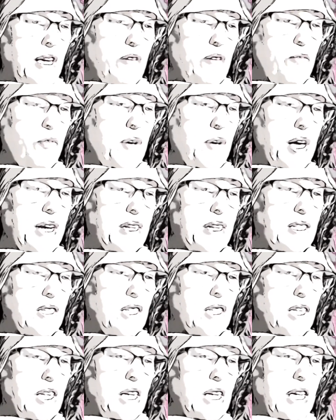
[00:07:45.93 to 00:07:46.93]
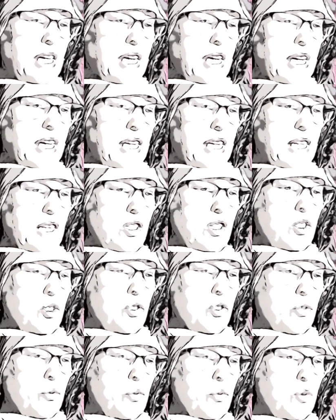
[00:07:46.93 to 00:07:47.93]
In fact, it
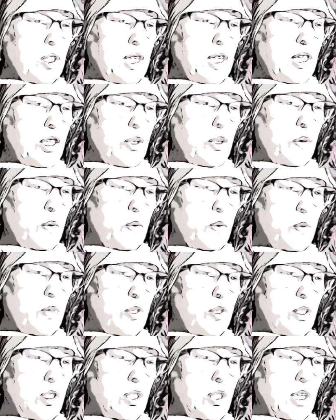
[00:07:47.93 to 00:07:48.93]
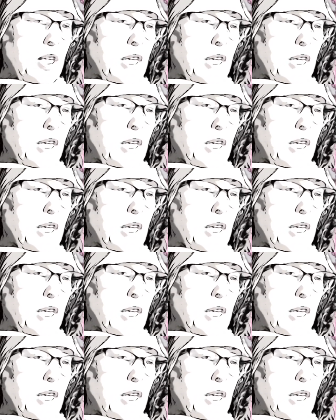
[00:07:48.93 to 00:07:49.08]
is truly used